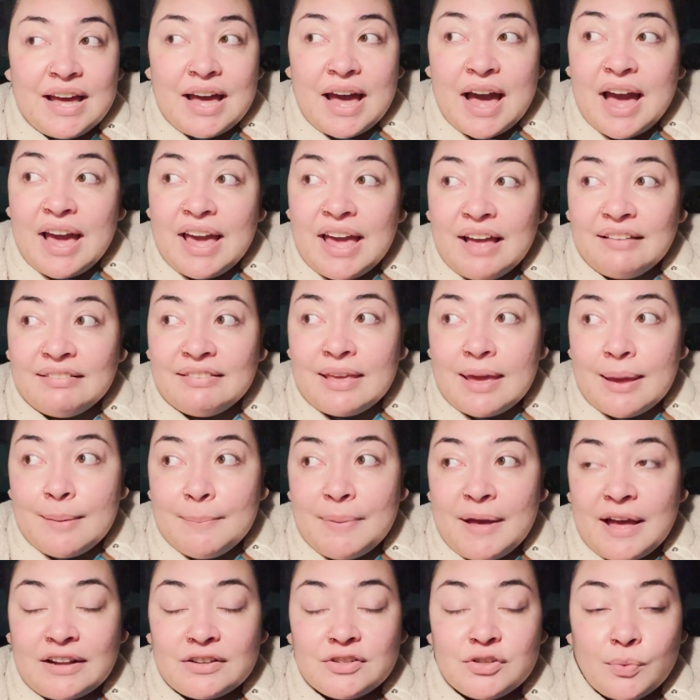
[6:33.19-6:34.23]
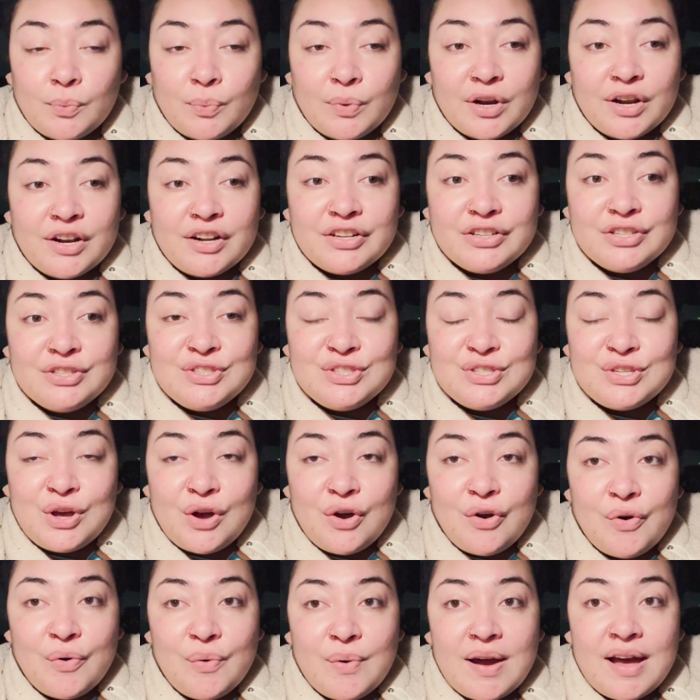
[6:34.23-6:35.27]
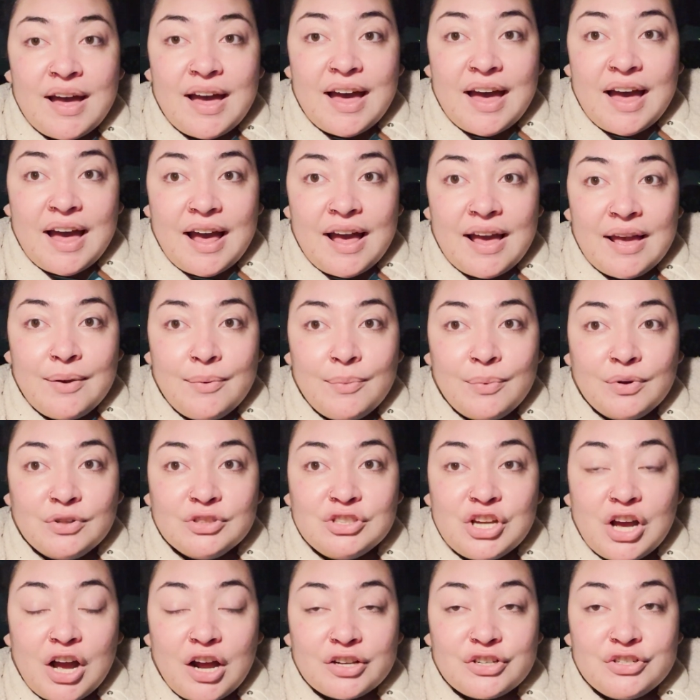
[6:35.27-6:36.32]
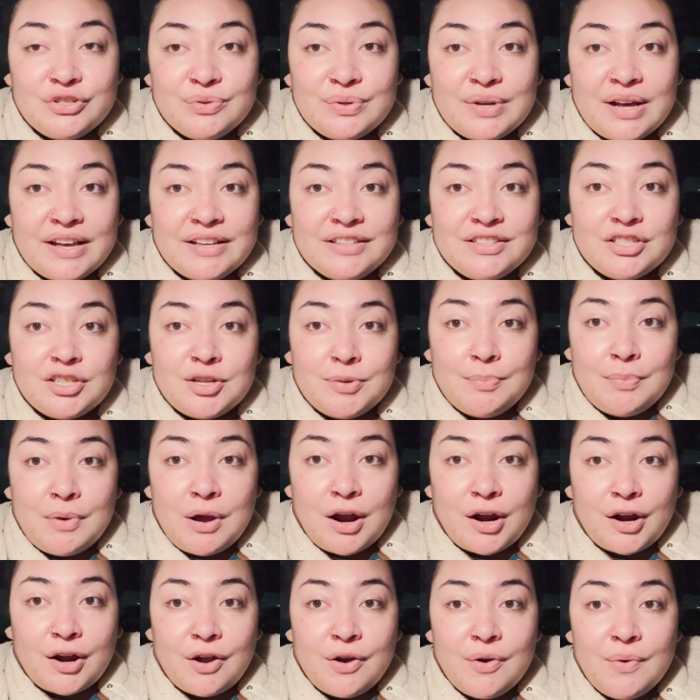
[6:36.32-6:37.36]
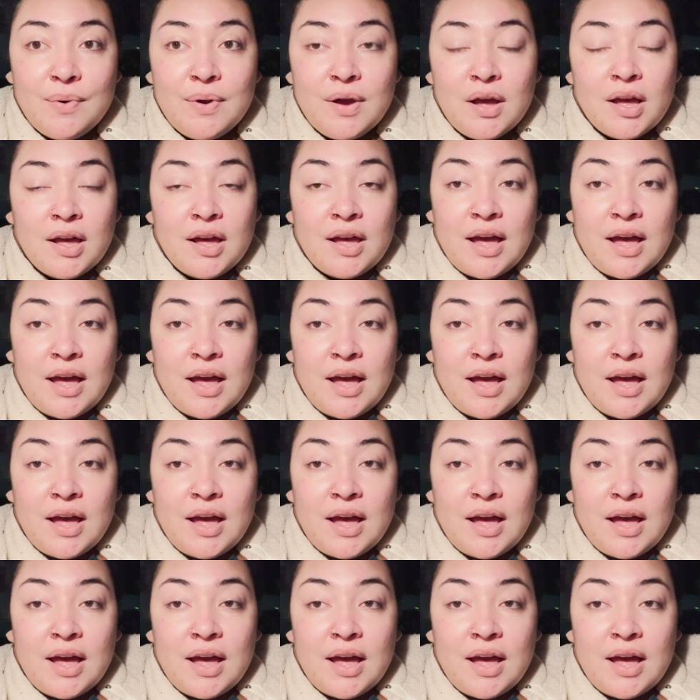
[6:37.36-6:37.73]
I have to get back to work, so I will talk to you guys tomorrow.